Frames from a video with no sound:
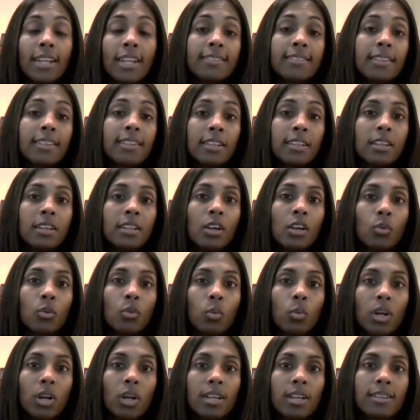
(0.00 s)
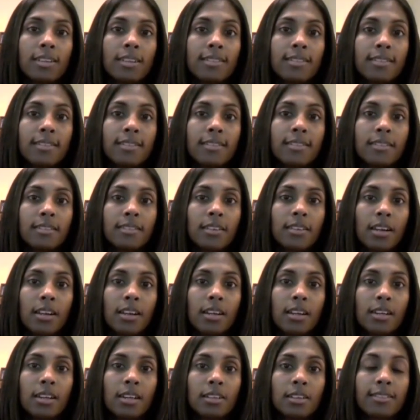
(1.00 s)
Jason was
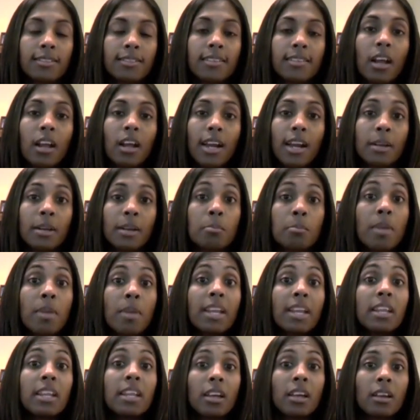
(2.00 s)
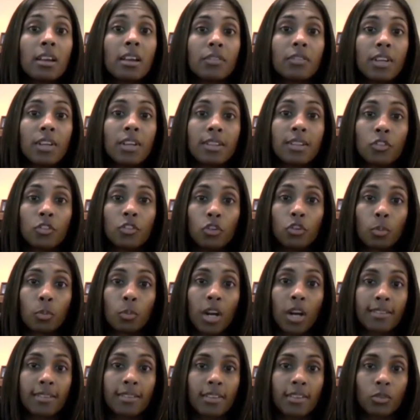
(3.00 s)
denied many of his due
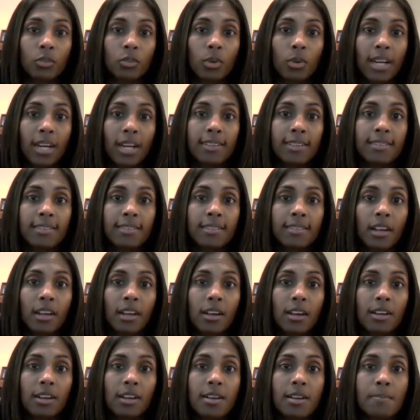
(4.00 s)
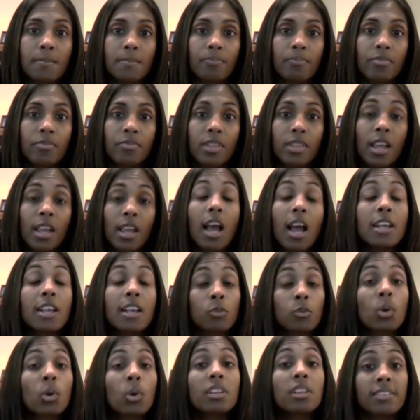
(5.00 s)
process rights,
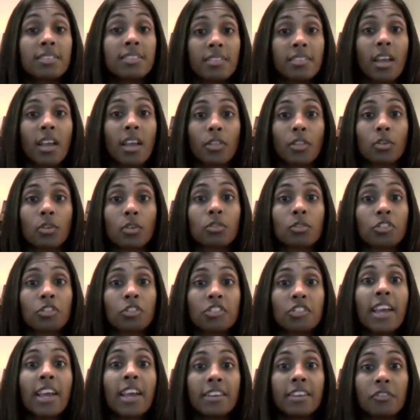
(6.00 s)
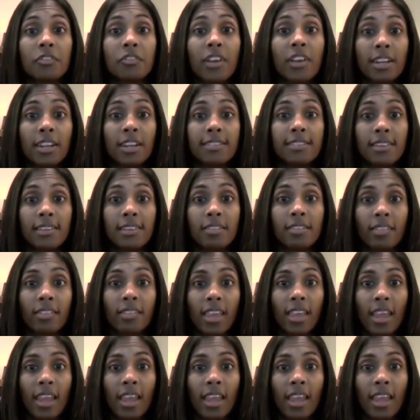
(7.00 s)
as well as the other 10 defendants in